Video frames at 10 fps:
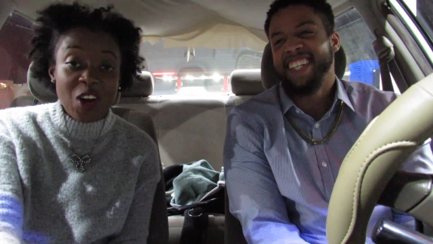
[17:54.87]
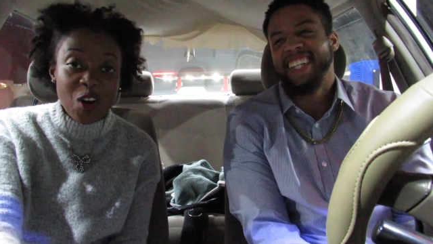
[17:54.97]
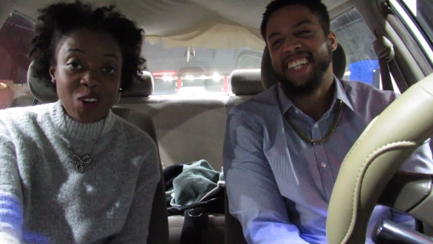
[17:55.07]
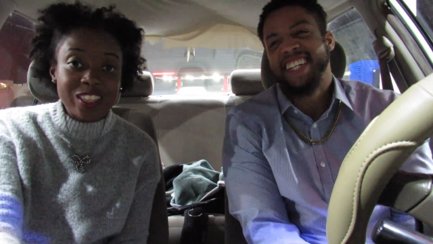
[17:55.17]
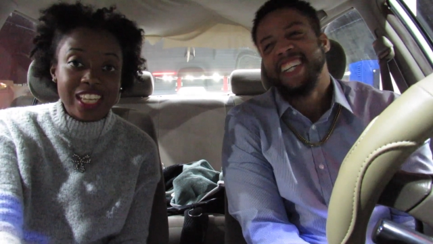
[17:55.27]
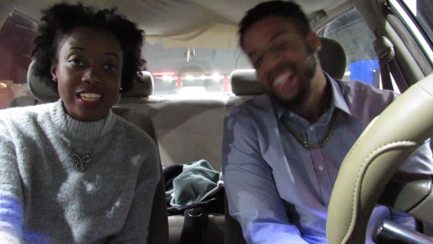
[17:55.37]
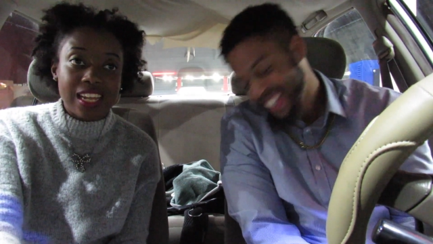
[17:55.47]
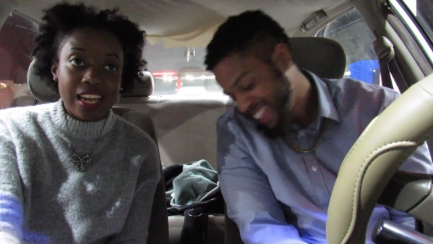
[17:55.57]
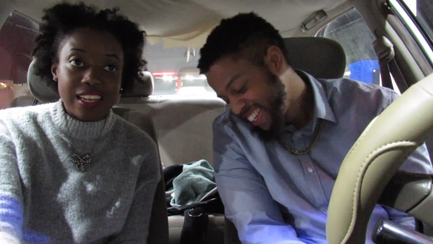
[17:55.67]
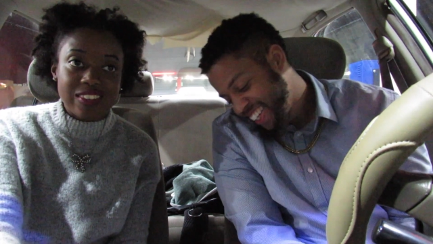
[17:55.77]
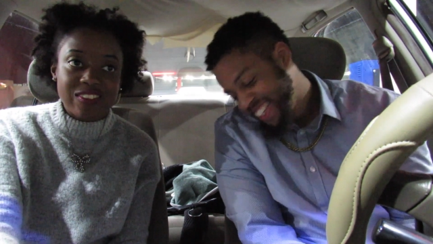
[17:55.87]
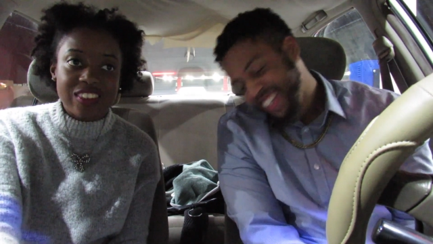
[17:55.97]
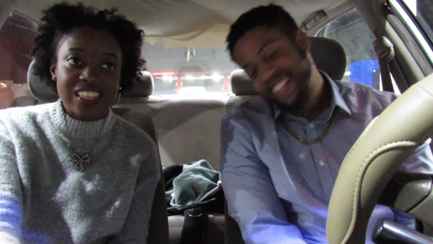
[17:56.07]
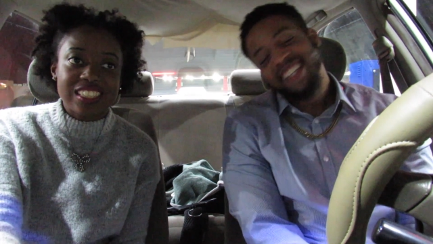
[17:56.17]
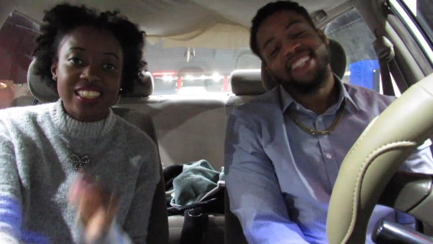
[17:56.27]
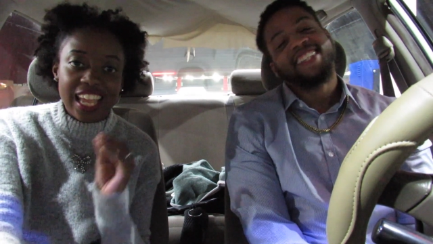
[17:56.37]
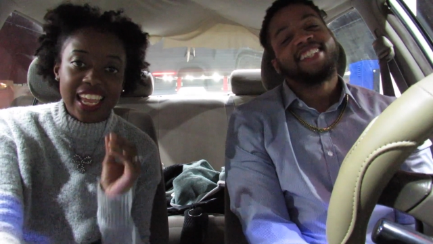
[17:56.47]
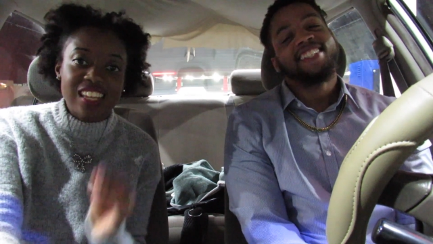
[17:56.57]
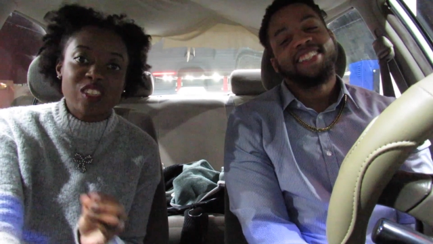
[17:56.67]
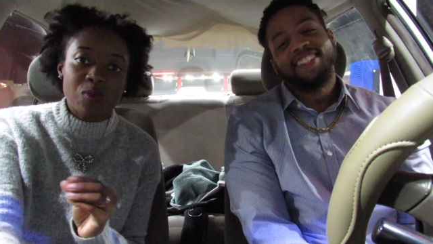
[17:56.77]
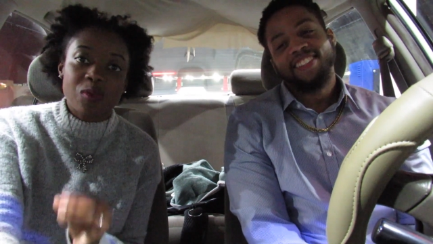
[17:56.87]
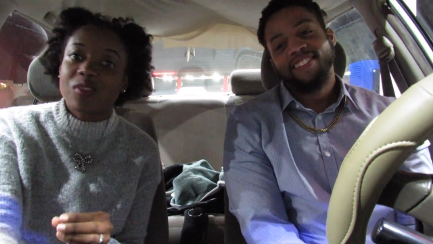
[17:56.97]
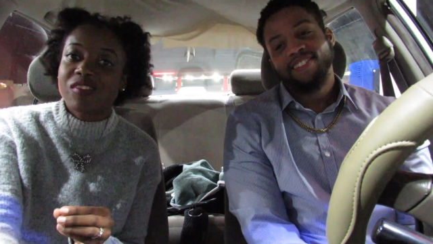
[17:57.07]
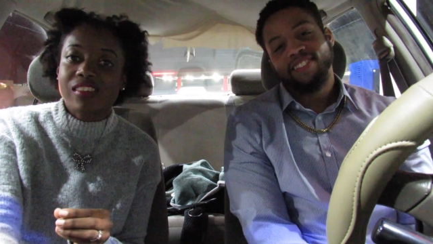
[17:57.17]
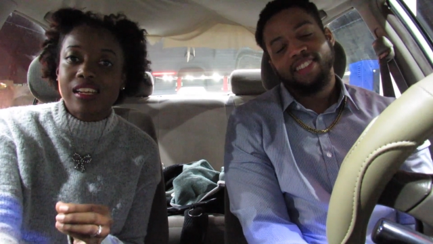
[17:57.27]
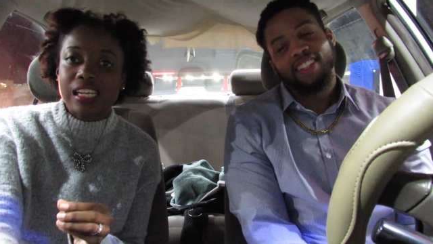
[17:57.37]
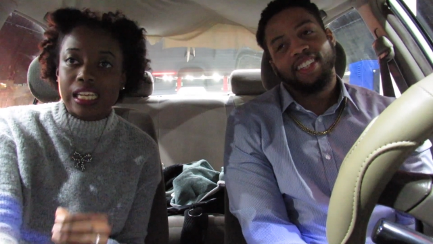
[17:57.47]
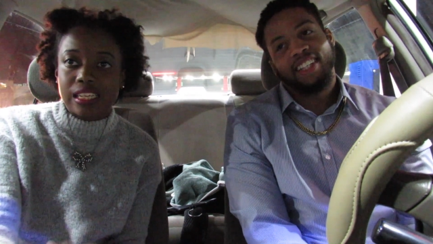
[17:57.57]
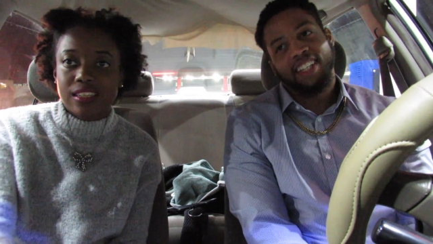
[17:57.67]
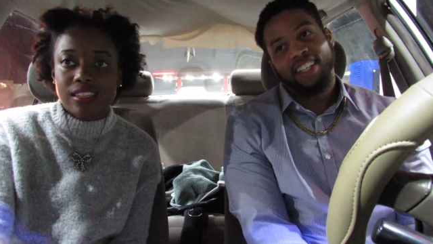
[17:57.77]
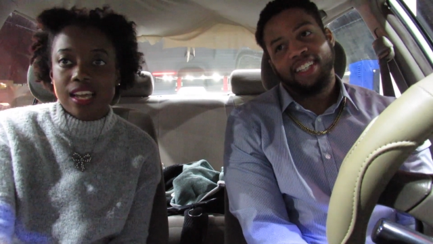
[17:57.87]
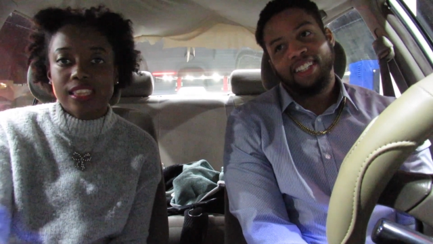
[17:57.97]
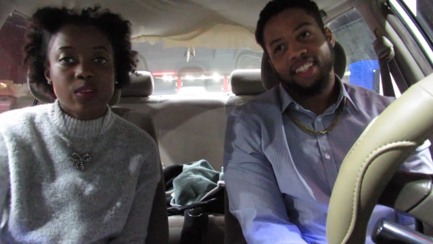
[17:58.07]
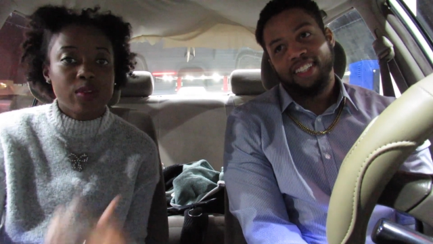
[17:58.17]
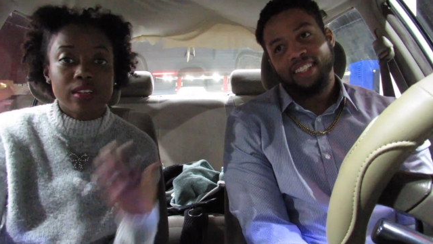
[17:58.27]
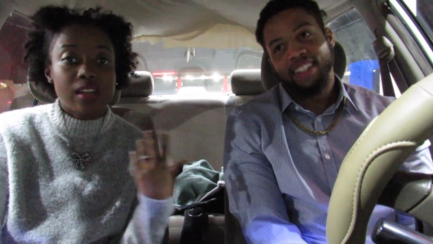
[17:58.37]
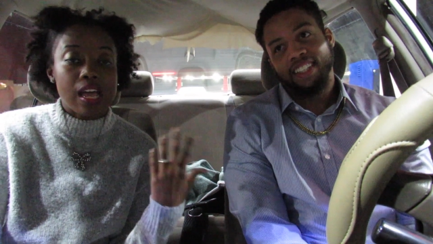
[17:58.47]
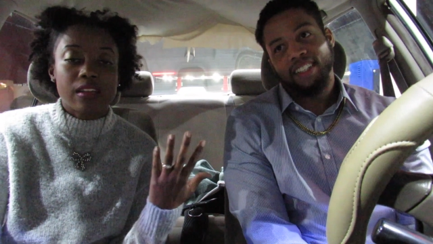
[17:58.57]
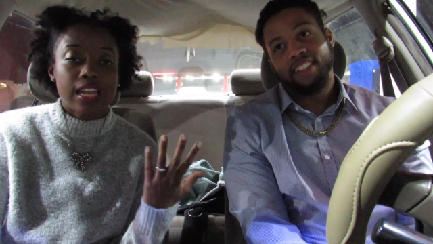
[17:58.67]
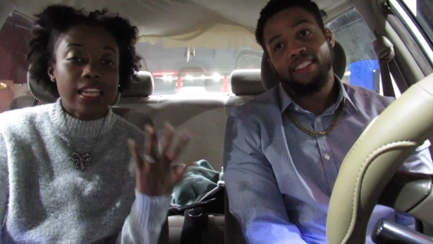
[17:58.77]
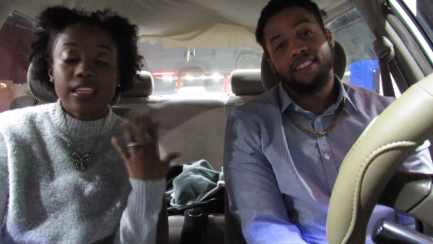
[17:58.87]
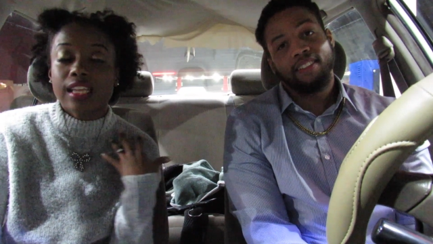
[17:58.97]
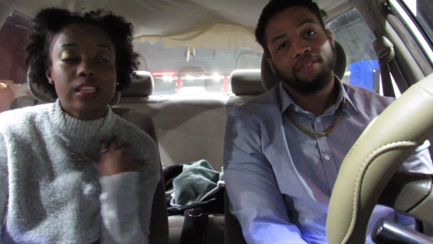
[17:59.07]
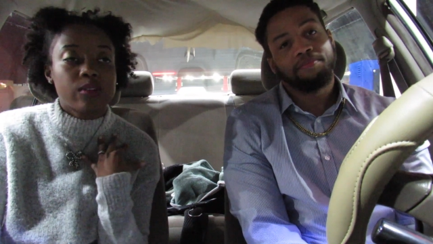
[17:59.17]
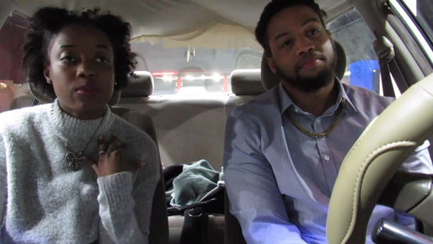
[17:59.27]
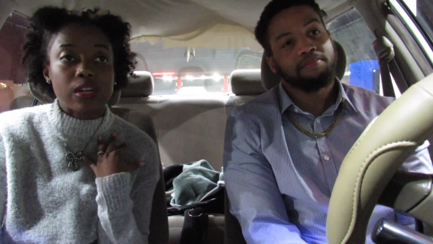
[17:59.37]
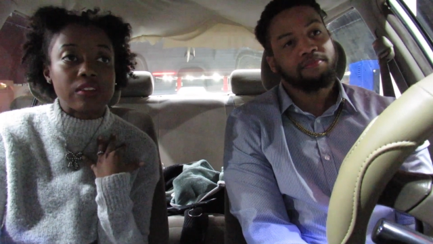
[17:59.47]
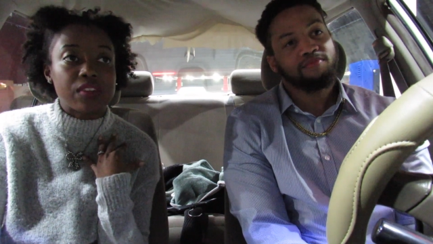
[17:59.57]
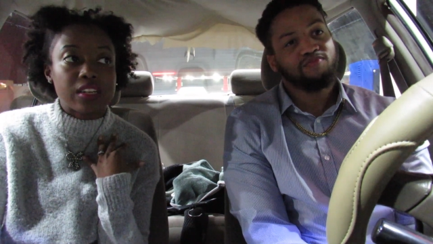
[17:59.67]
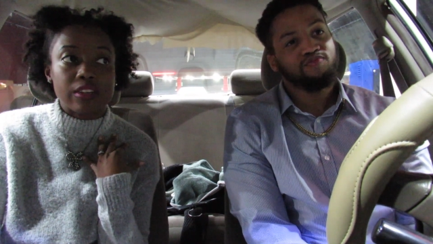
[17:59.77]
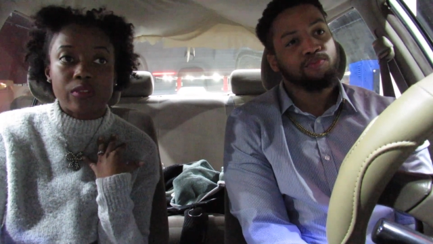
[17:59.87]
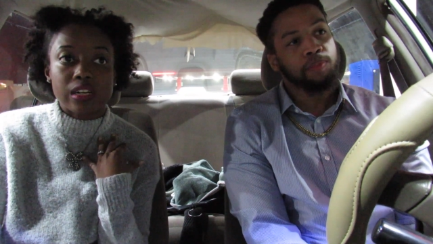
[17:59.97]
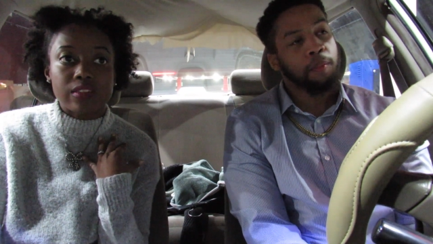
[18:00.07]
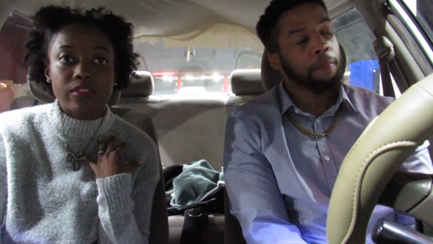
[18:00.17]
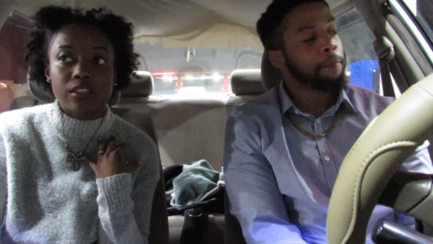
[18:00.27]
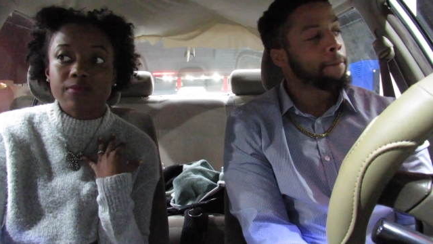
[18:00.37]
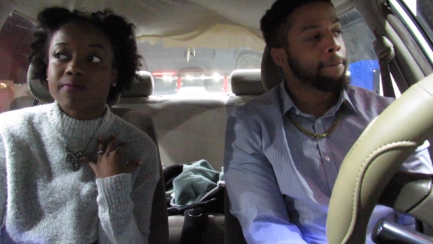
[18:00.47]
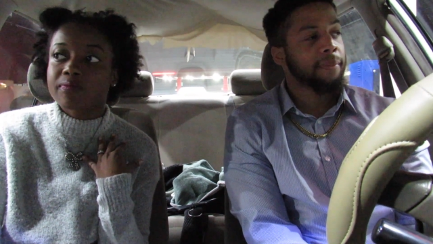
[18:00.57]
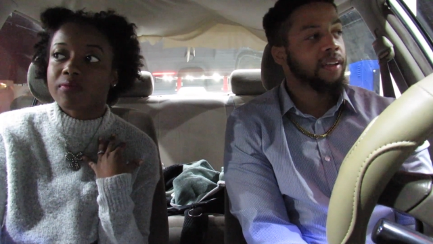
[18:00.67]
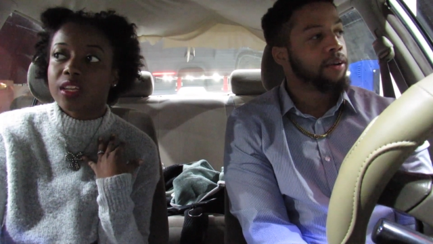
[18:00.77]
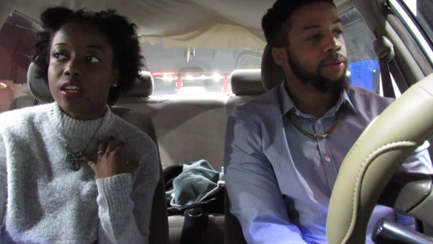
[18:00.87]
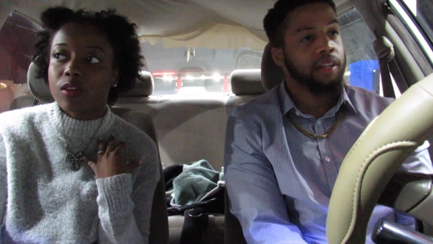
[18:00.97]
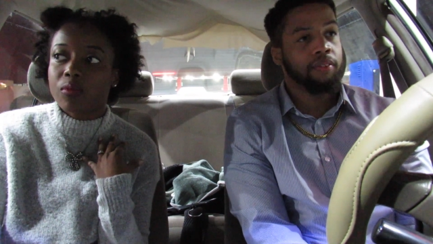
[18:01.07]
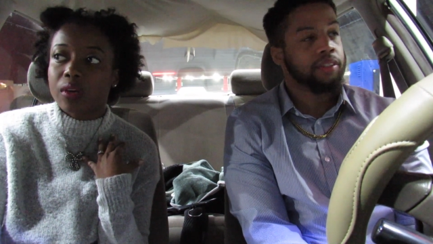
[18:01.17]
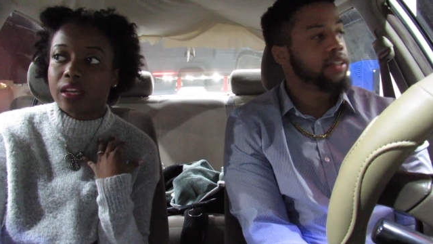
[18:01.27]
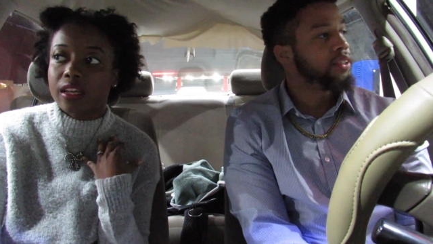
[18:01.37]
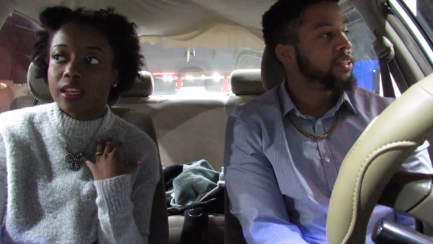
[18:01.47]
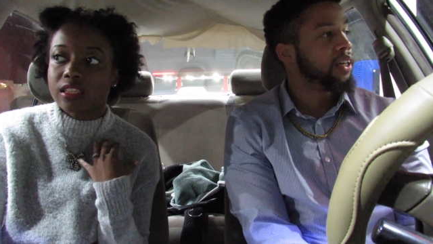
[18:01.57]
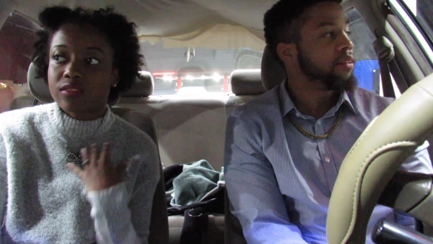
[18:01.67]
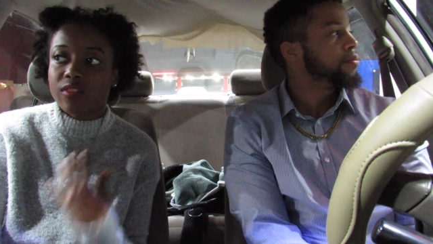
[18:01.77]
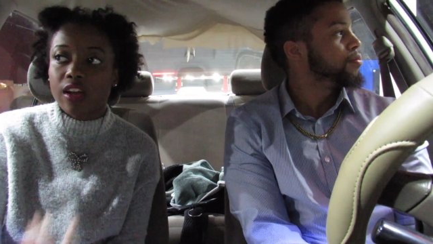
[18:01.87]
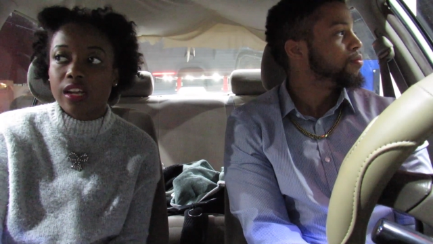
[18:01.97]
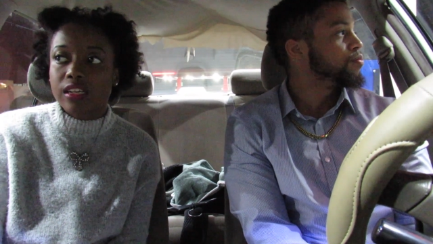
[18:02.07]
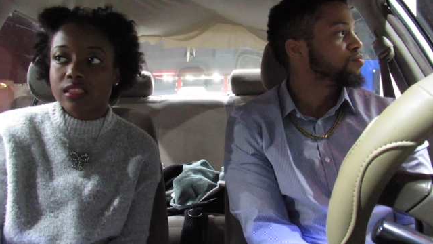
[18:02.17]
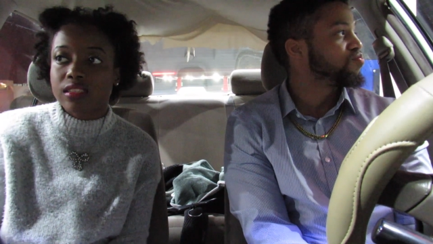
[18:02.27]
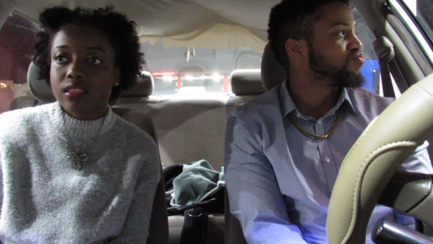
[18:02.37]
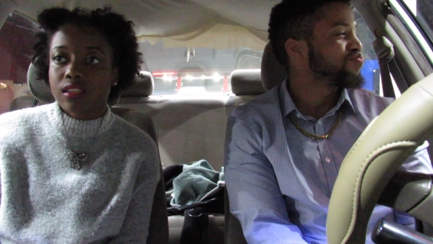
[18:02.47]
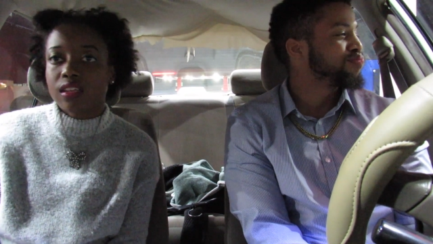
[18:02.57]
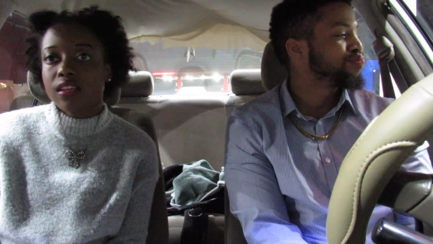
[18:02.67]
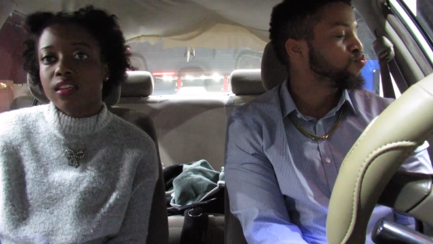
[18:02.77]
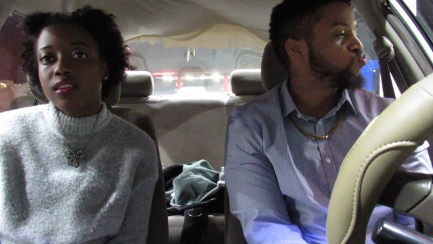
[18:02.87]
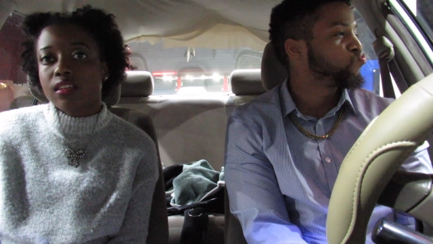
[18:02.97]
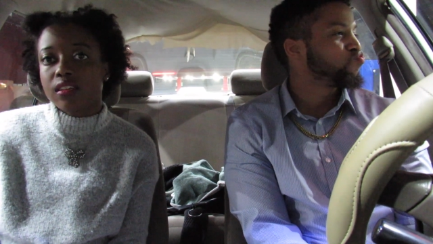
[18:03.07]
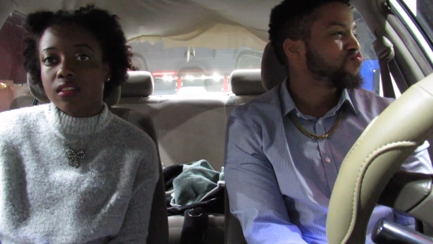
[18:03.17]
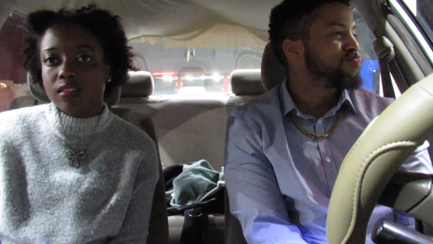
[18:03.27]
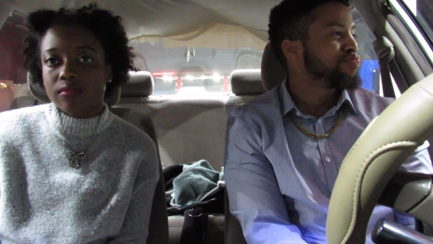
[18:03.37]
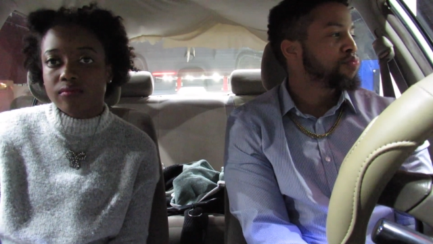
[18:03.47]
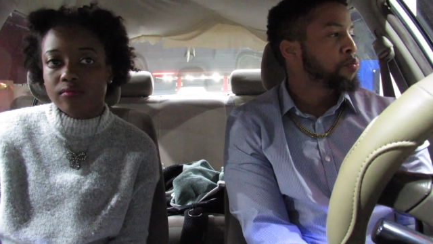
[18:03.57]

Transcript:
Speaker 1: holy life is tangible. Not it, that we're not, not, not that we're perfect nor whatever, you I know. But you as far as you know,